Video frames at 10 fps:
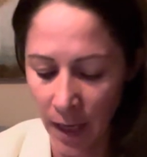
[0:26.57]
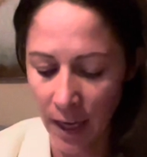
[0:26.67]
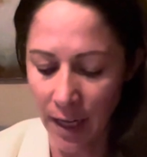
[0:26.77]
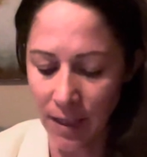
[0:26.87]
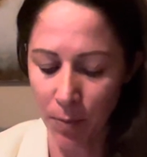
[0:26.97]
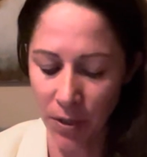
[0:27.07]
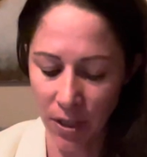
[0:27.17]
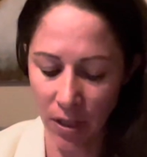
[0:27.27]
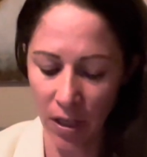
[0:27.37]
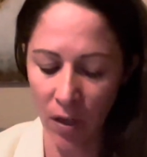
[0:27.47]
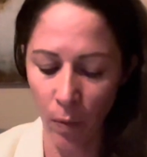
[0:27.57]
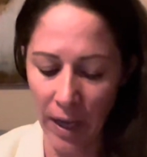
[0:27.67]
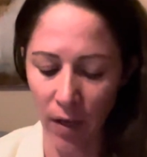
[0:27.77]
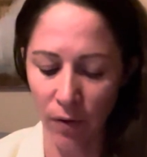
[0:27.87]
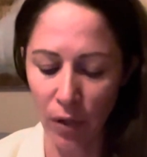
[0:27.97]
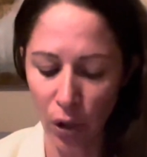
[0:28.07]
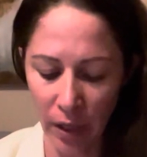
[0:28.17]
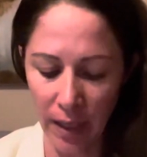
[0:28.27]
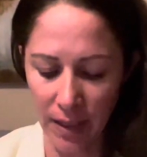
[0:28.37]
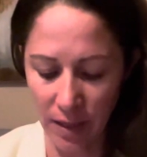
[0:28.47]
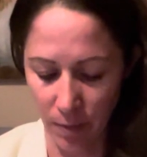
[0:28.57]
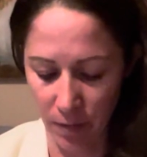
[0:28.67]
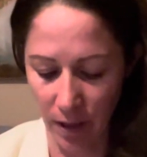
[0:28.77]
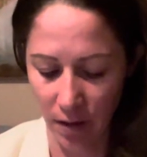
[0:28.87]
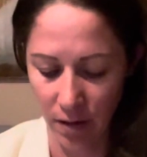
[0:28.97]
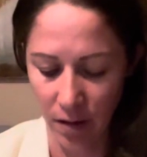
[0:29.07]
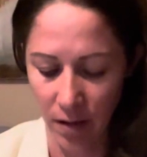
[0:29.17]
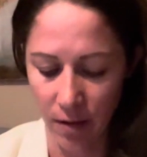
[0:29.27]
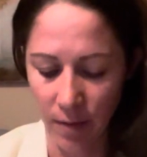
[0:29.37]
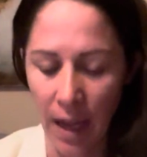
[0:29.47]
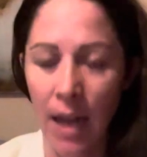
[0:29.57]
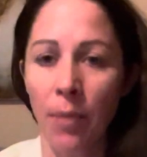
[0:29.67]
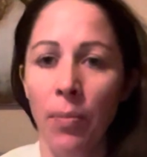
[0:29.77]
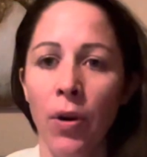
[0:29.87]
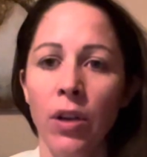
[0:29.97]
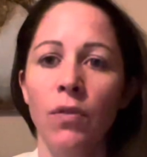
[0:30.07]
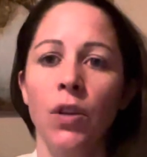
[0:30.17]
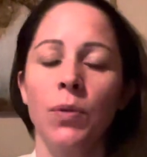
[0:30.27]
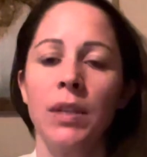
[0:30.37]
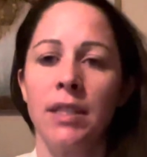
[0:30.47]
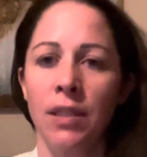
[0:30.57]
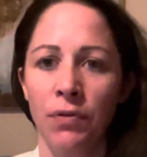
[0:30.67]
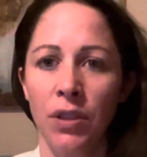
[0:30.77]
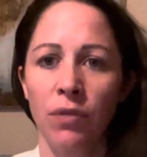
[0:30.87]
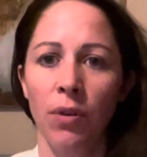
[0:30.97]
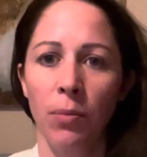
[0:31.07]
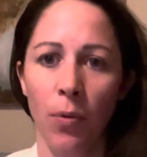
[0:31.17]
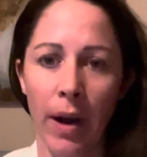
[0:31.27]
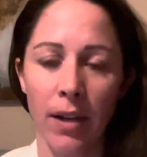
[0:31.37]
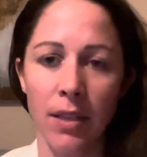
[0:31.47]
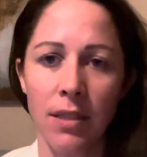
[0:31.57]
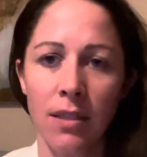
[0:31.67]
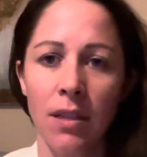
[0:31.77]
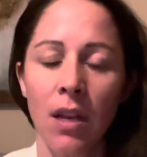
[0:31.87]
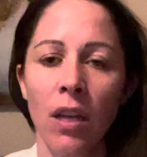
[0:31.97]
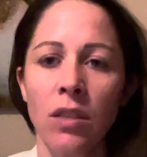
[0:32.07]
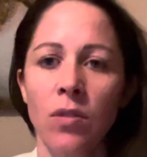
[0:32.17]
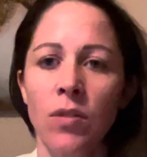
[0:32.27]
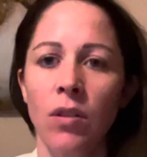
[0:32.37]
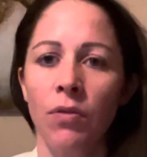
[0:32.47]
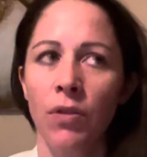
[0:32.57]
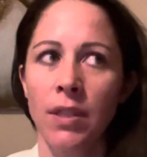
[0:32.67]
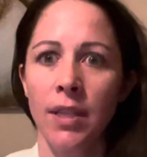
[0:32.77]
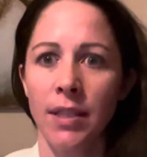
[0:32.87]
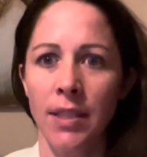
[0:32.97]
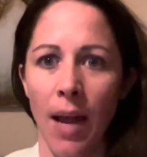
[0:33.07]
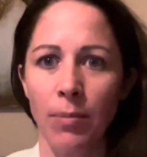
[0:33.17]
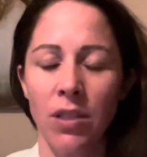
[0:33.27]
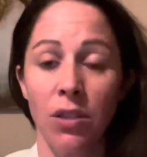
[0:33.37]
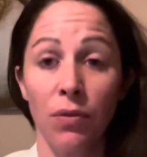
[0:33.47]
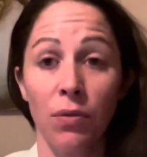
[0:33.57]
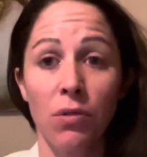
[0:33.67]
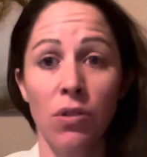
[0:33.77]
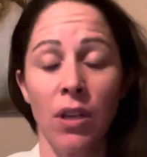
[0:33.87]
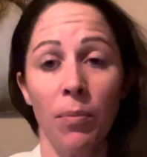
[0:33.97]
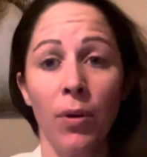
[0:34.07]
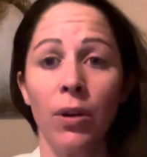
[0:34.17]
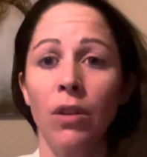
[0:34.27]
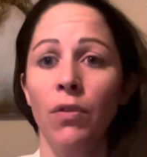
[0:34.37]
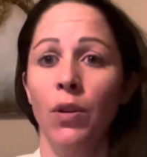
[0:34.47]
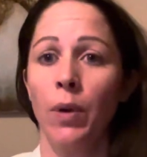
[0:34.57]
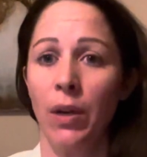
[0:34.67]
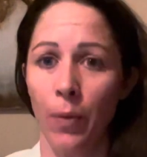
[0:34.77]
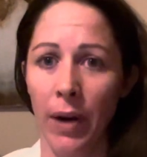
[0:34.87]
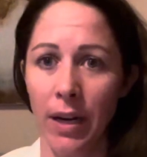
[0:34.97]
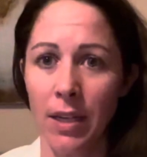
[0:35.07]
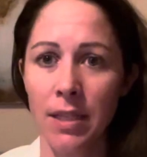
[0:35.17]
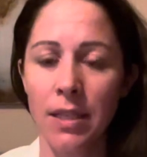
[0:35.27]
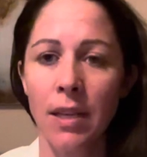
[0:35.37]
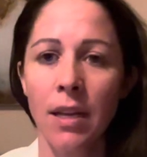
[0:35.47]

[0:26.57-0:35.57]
It's a particular way of looking at something. And a point of view is different from awareness. So it's good for us to establish the difference between a point of view and awareness.